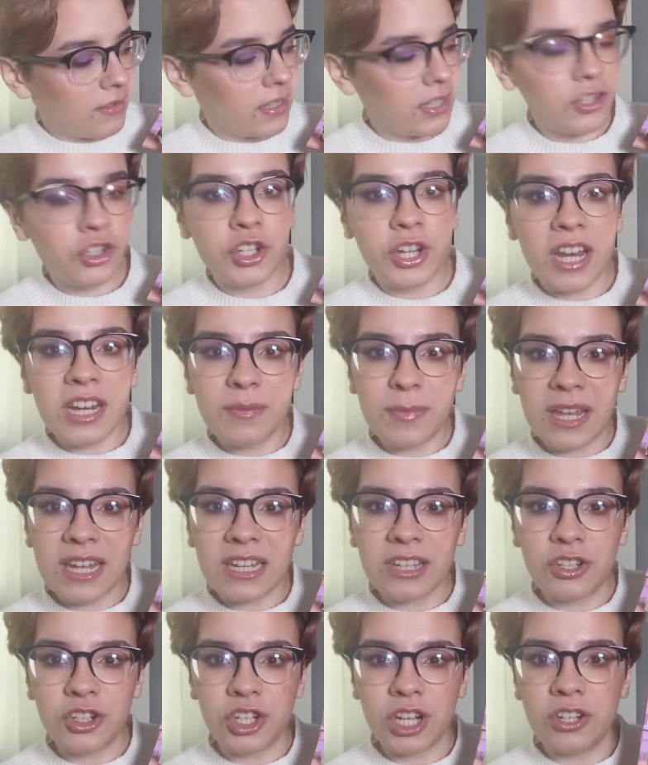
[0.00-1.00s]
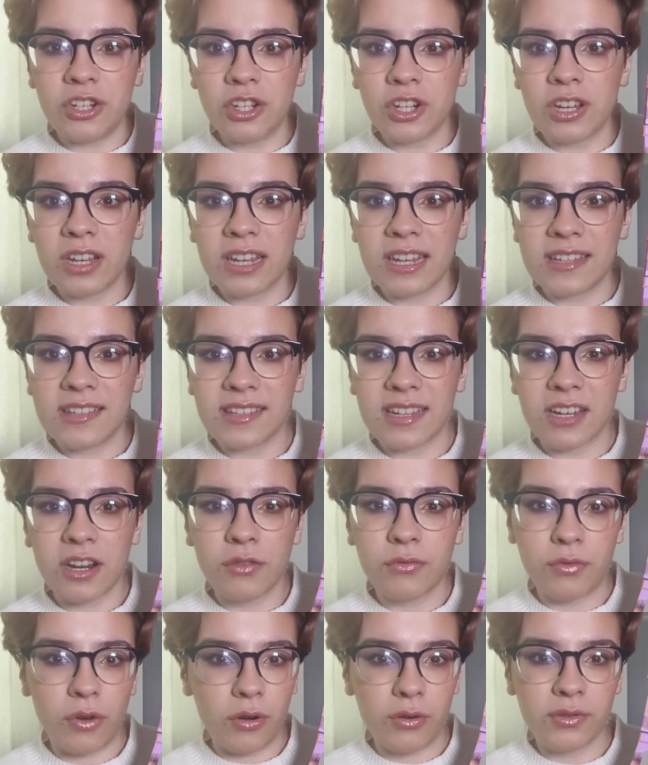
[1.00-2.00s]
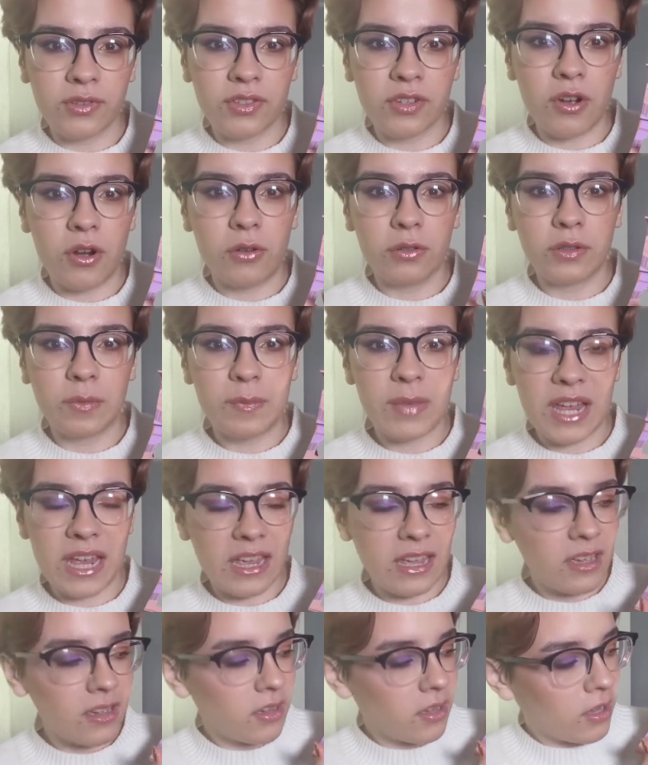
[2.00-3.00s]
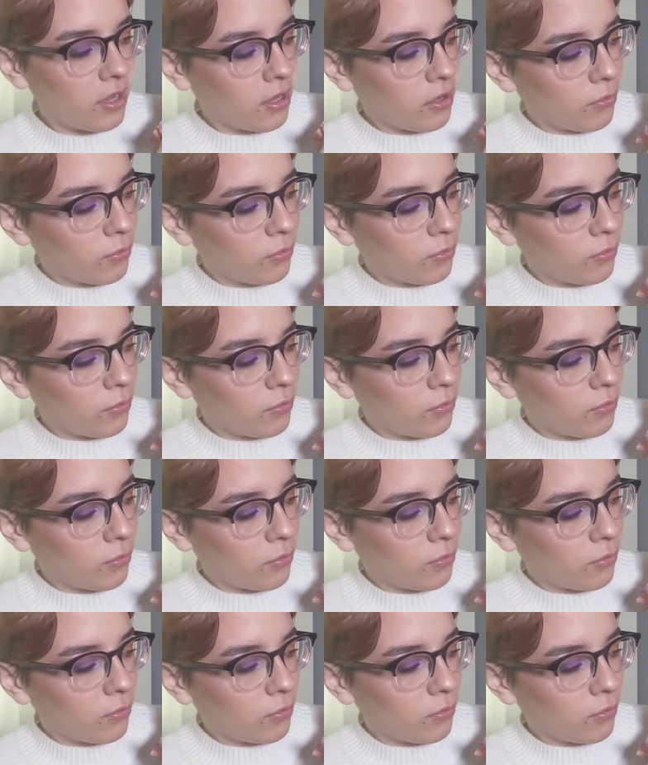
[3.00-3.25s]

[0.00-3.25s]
This shade Pink Ginger is like a rose gold pink